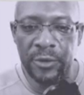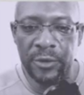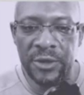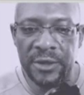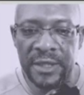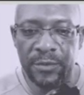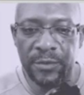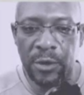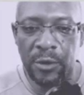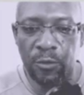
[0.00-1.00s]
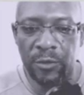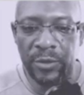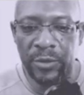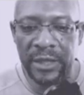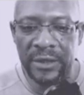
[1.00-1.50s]
pushing this pawn would
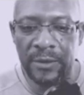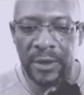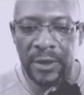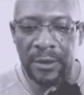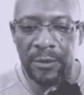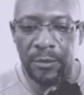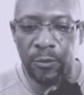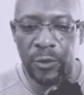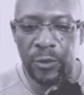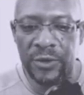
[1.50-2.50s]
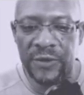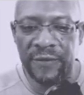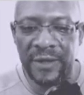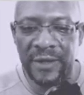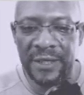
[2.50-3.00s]
be would
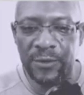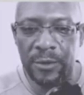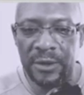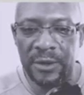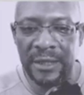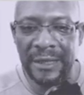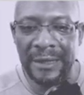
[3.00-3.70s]
suffice, wouldn't you?